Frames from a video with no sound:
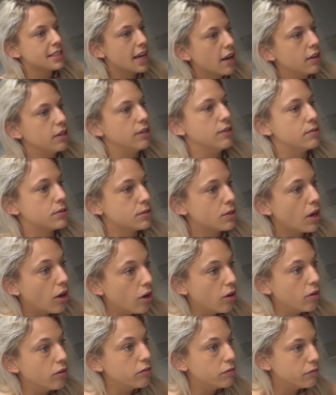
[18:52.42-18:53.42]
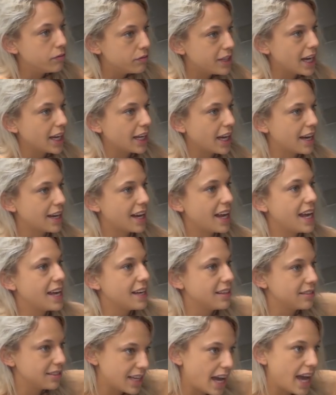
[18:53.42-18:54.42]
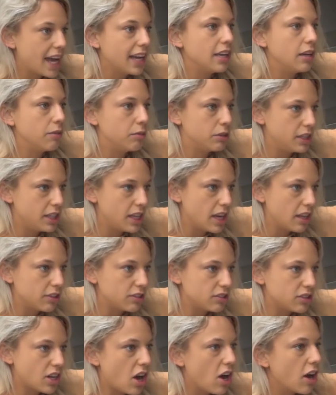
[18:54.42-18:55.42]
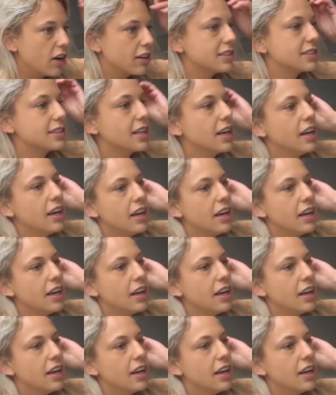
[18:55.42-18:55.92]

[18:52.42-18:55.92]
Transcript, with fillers: is how you solve that kind of anxiety with the other dogs.